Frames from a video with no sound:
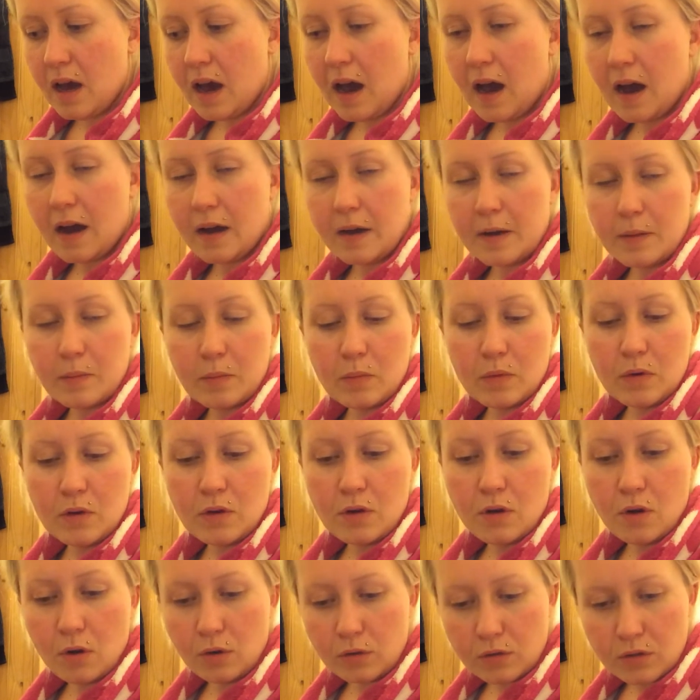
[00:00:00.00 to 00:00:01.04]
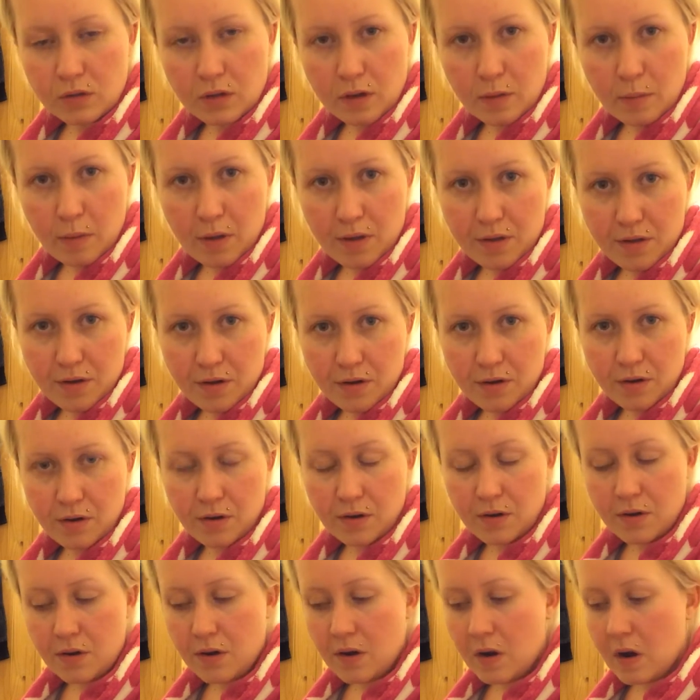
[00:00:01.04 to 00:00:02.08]
I'm not a mother.
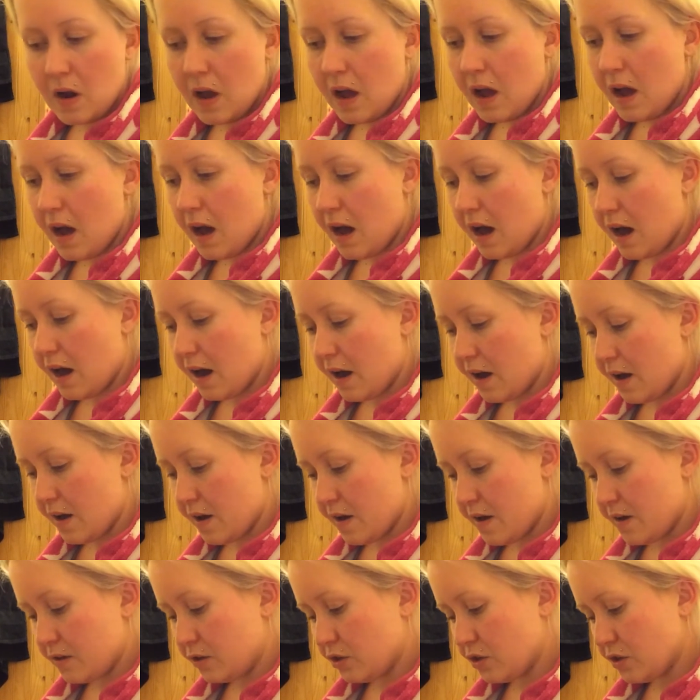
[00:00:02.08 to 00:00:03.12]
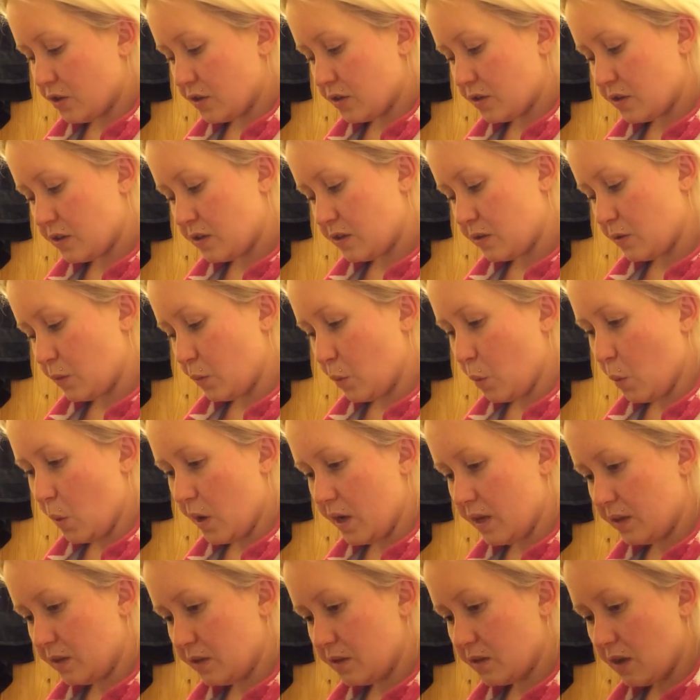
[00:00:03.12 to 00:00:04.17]
I just
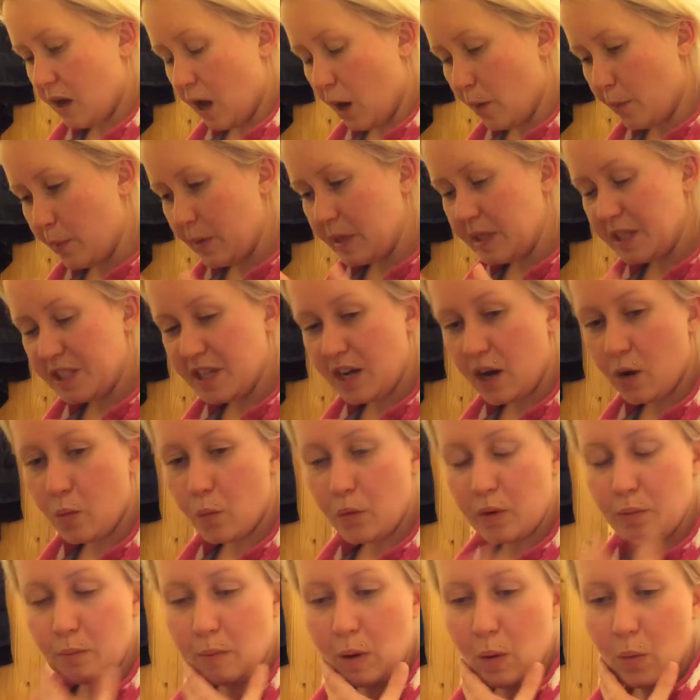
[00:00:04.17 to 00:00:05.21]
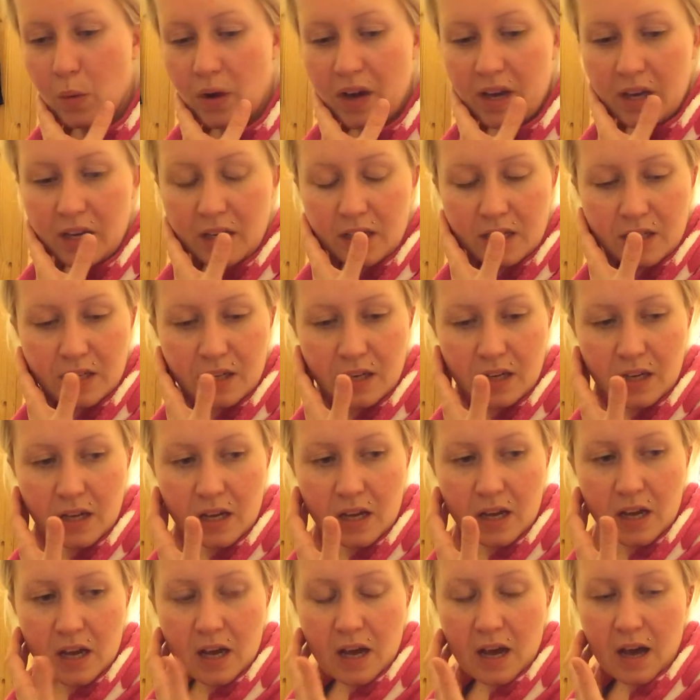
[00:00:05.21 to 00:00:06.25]
went up and down with my weight,
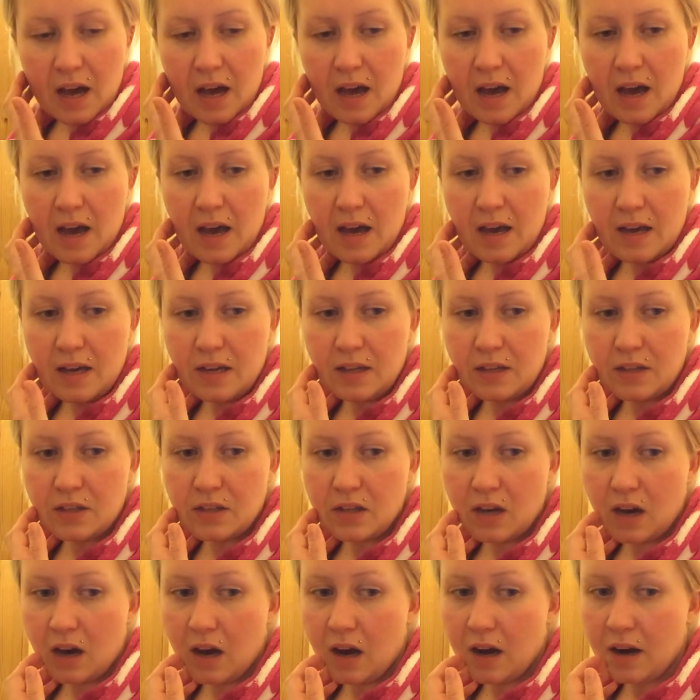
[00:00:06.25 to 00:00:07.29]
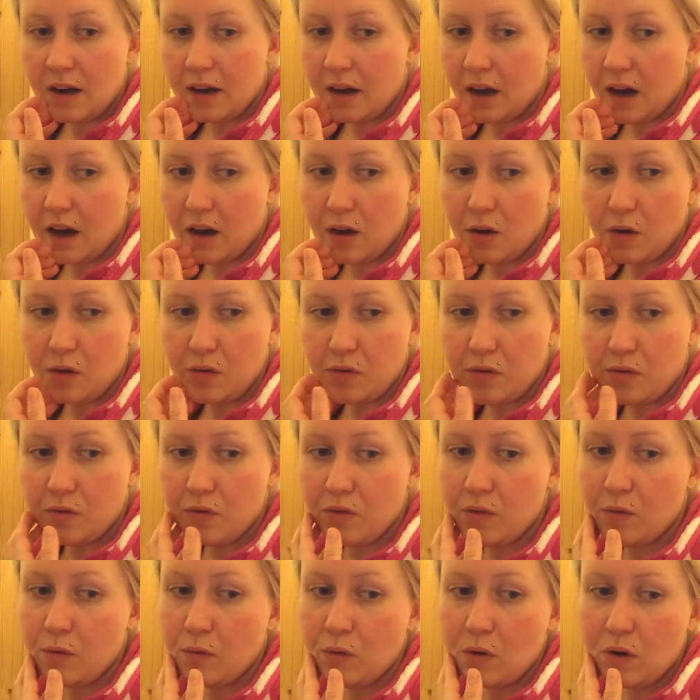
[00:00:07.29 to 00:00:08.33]
and I kind of
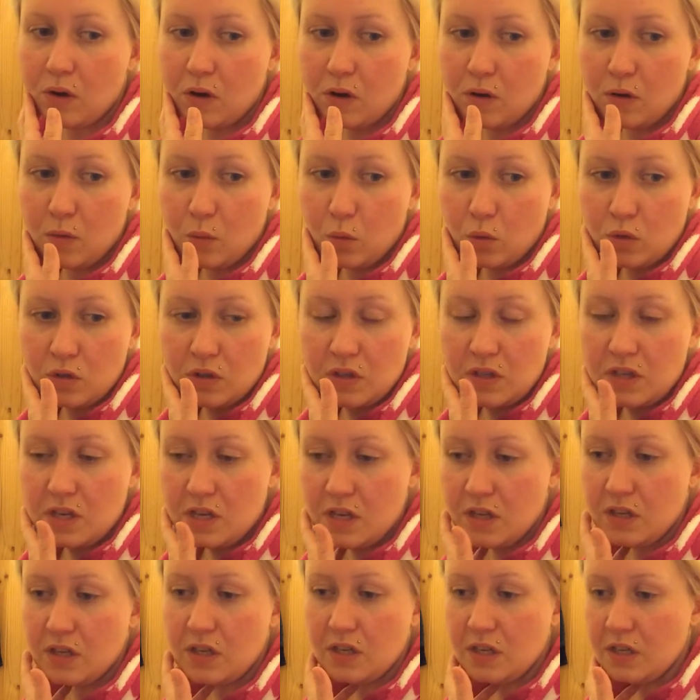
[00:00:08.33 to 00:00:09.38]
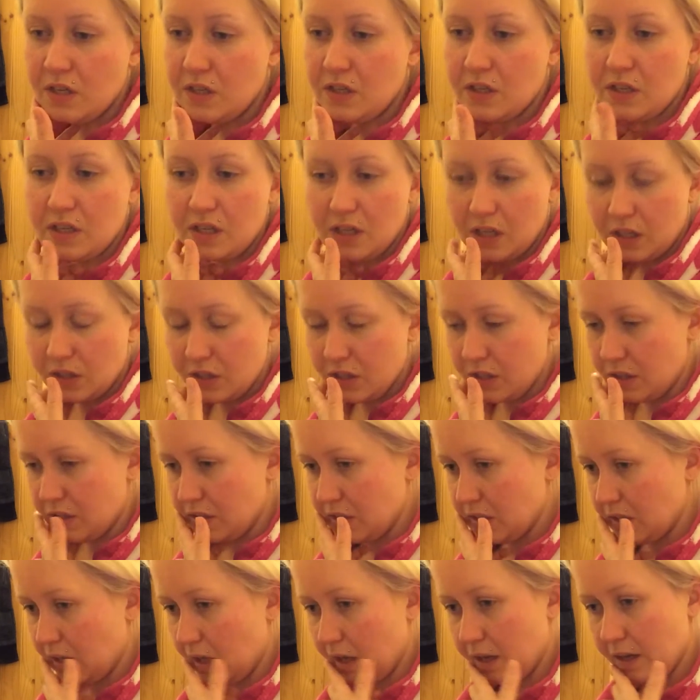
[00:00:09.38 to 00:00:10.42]
was eating
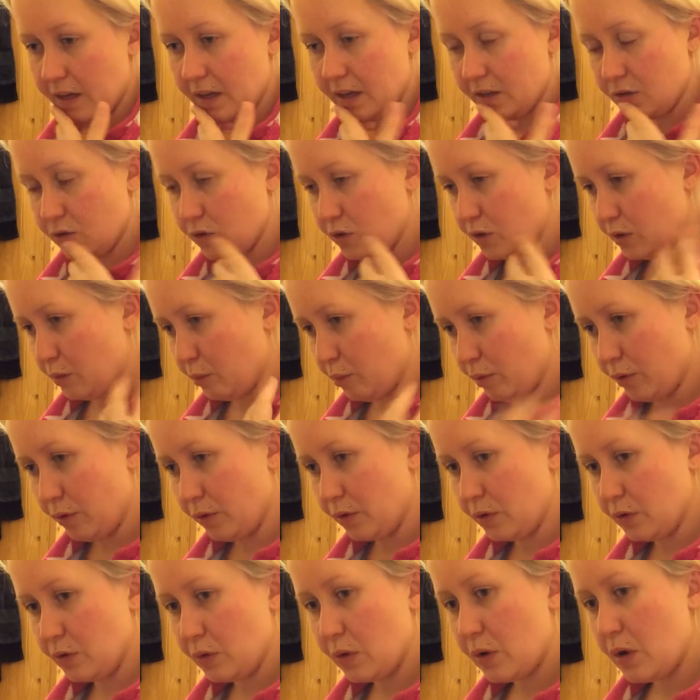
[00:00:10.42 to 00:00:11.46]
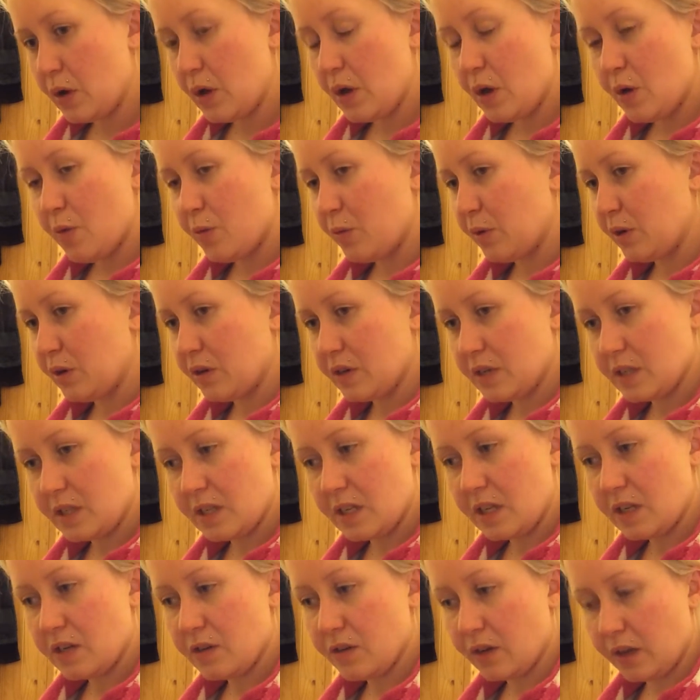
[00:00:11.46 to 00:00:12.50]
till I get to the point where I
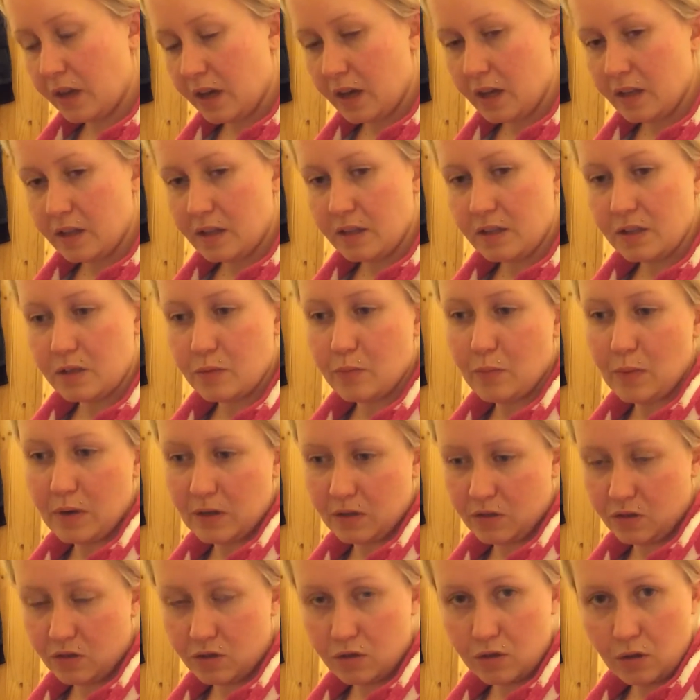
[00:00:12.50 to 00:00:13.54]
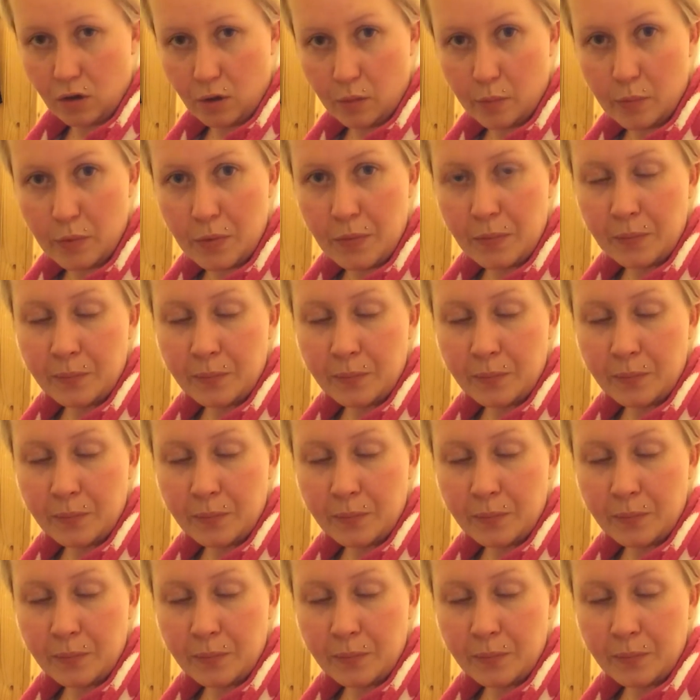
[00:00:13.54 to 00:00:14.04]
said, okay, this must stop.